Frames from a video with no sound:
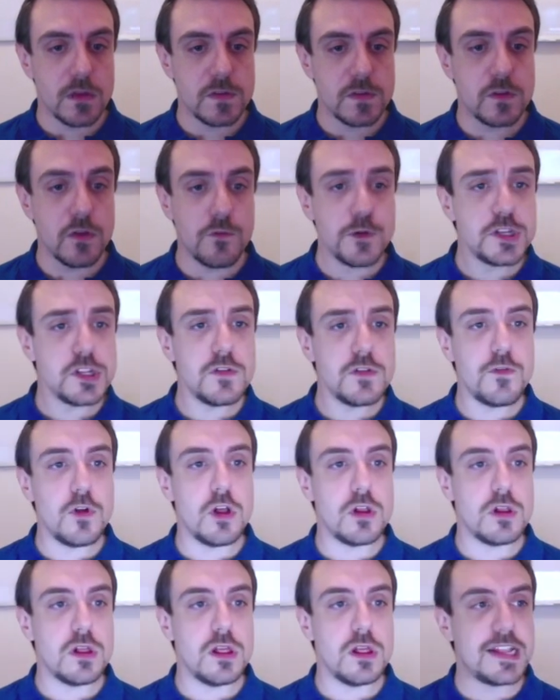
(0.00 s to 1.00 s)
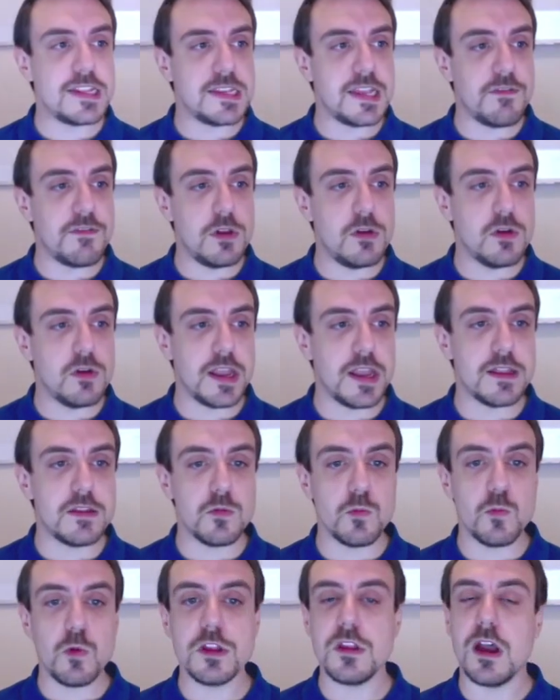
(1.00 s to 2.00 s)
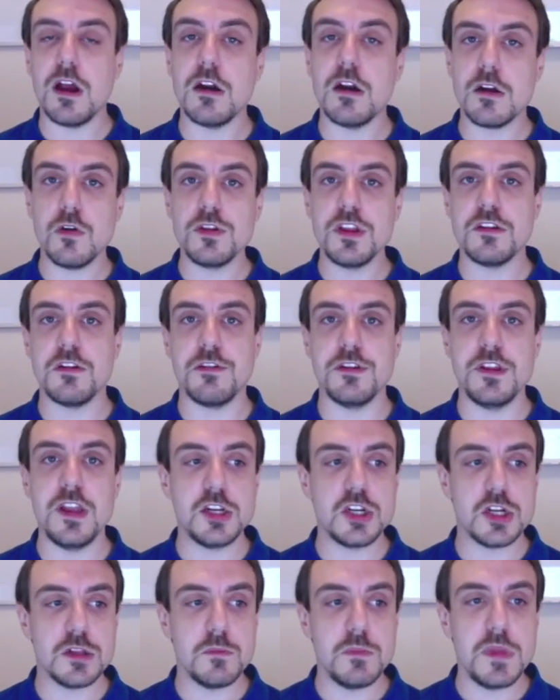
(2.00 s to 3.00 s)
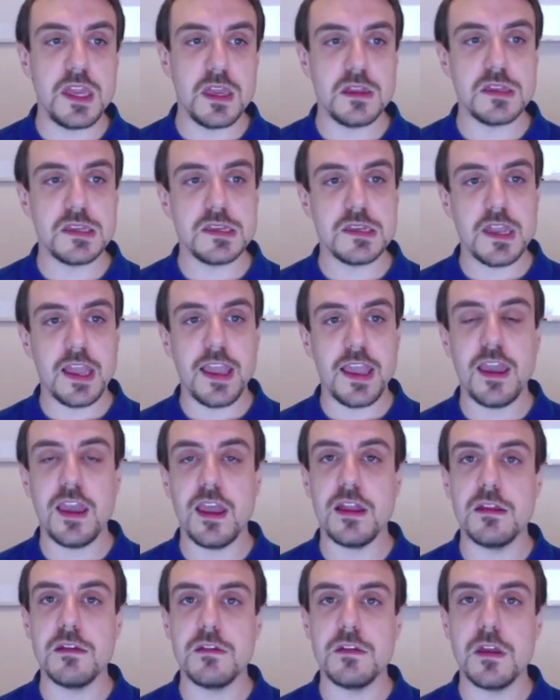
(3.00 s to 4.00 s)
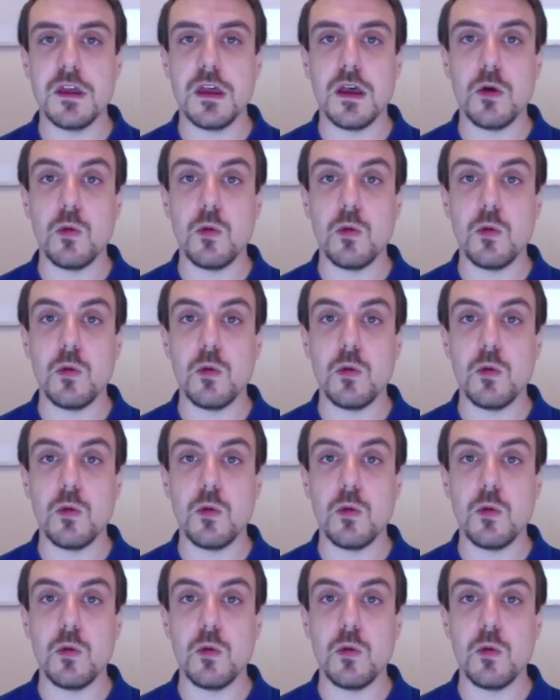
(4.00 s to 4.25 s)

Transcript: So first of all, let's have a look at what hard-coded credential means and